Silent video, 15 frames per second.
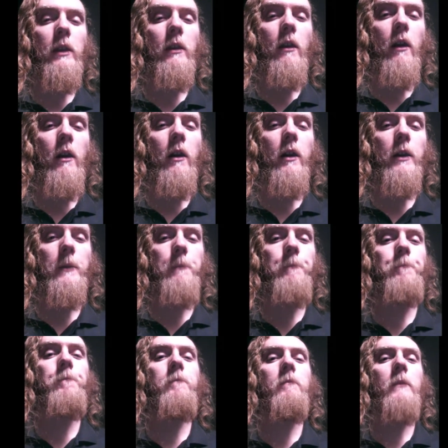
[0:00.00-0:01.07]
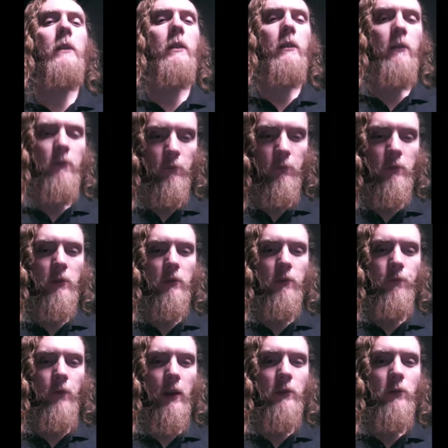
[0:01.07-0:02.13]
on
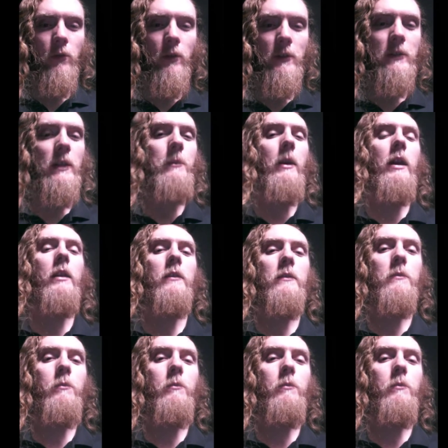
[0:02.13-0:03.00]
fine-tuning cinematics.